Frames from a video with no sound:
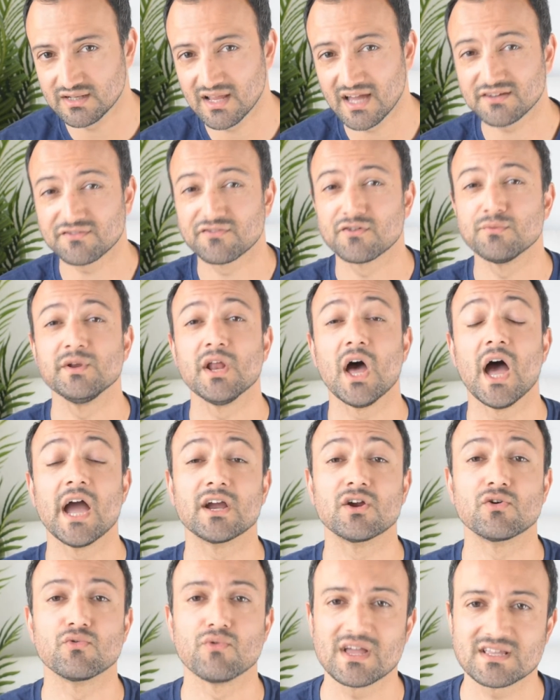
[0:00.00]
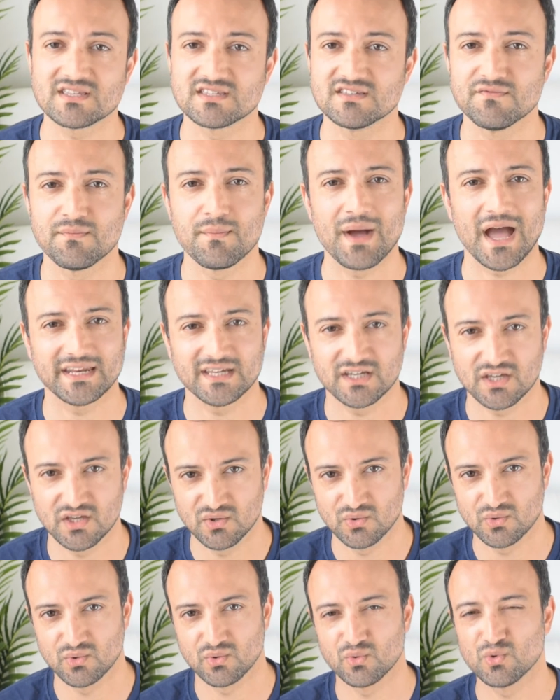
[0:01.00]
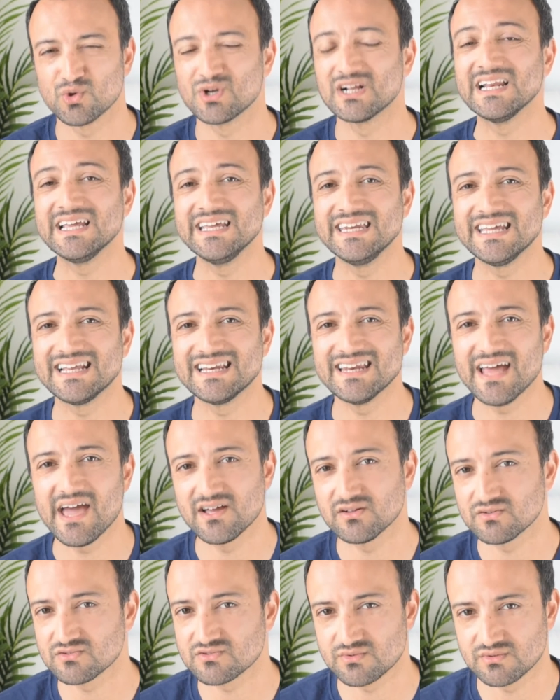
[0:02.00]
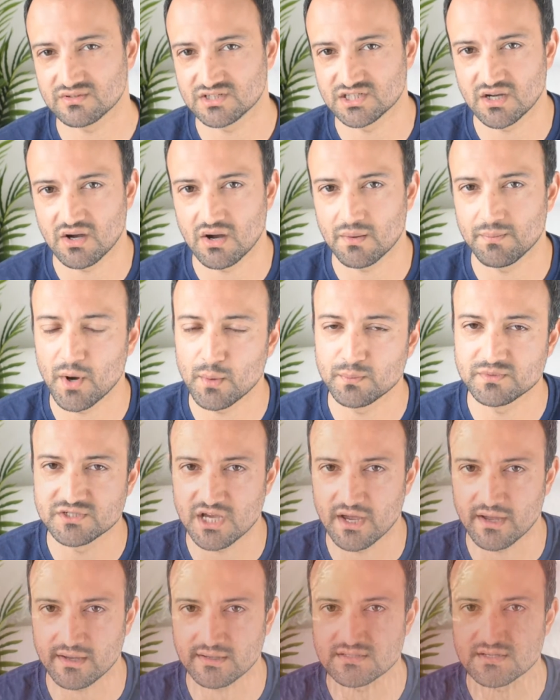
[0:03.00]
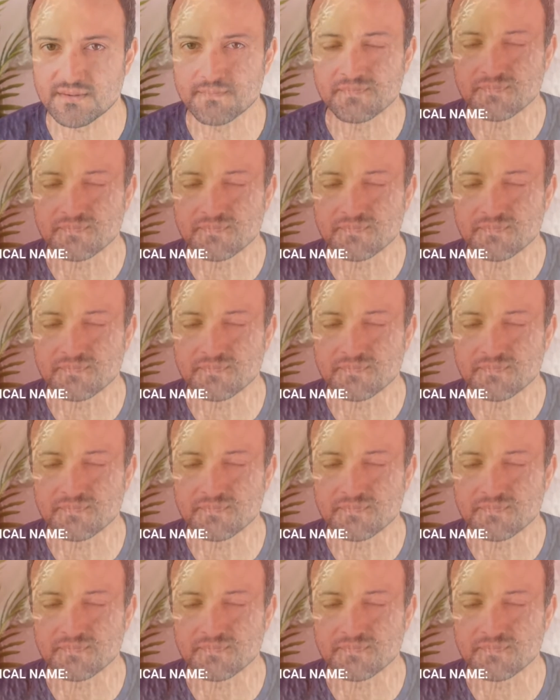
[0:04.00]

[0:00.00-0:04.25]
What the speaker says: like from an aggressive manicure or cleaning nails with a sharp object.